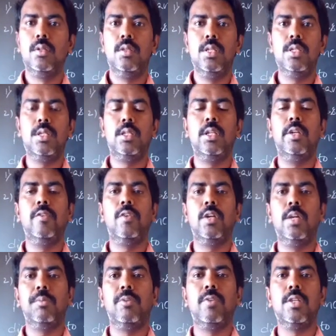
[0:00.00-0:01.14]
These are the different
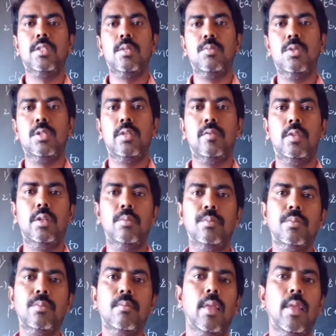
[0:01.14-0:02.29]
type of examples of the
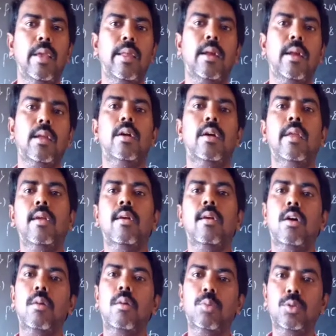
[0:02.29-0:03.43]
inorganic
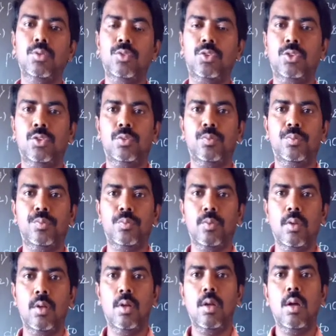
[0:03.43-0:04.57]
compounds.
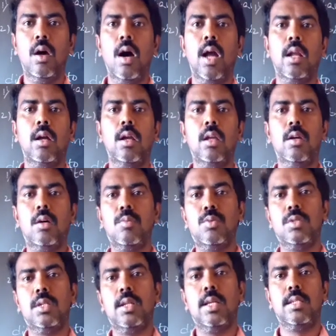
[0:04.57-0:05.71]
Organic
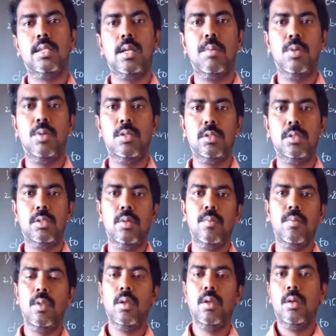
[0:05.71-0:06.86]
compounds are examples
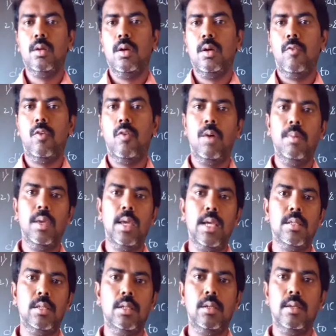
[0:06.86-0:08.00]
formic
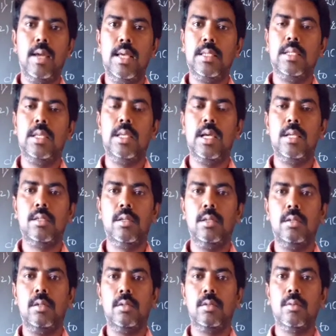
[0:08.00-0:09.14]
acid, acetic
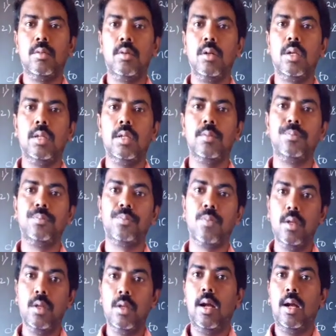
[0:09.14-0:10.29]
acid, okay now,
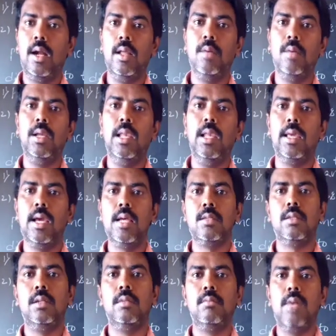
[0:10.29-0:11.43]
and malic
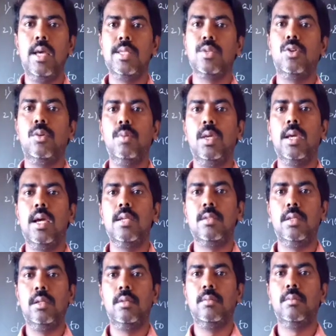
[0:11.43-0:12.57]
acid, ascorbic
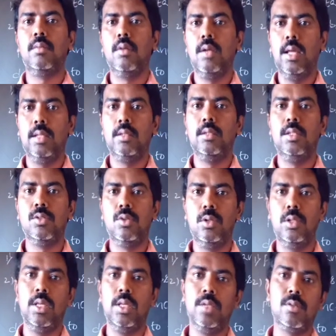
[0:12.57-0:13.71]
acid, like that is all
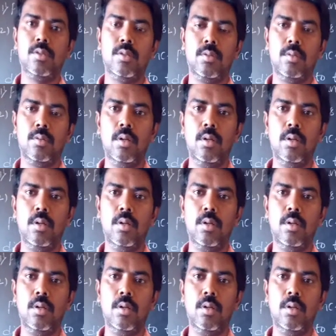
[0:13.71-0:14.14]
the things.